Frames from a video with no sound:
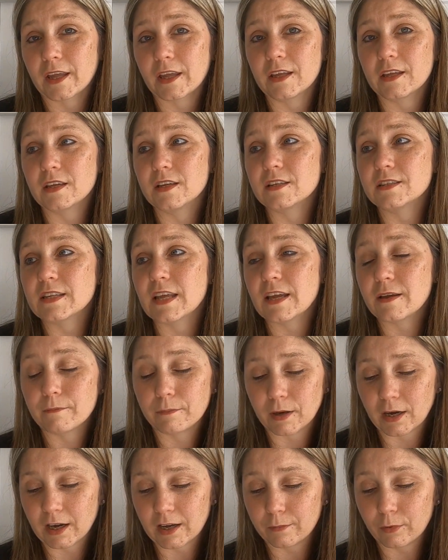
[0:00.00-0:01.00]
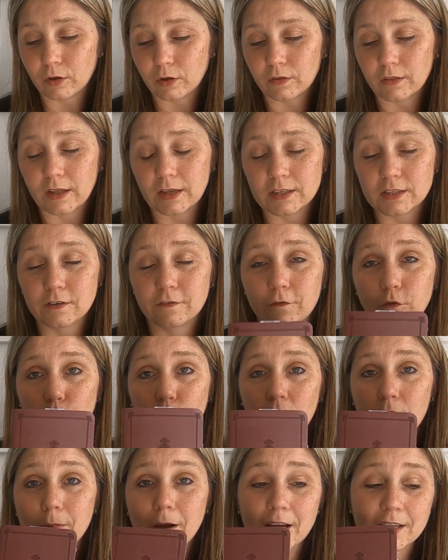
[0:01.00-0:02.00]
is a Bible that it's a
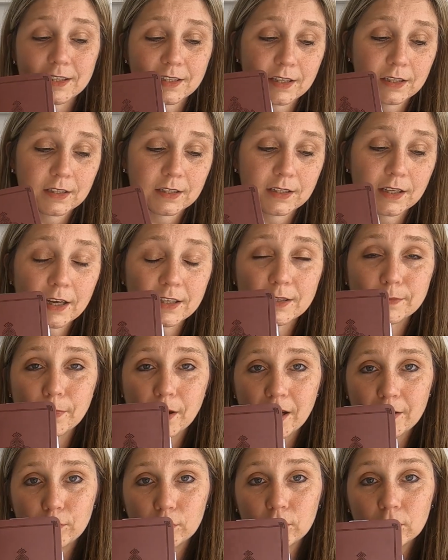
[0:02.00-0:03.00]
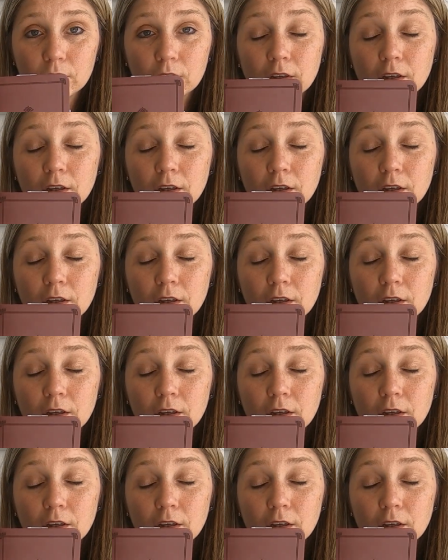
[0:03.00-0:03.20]
4x6 size Bible,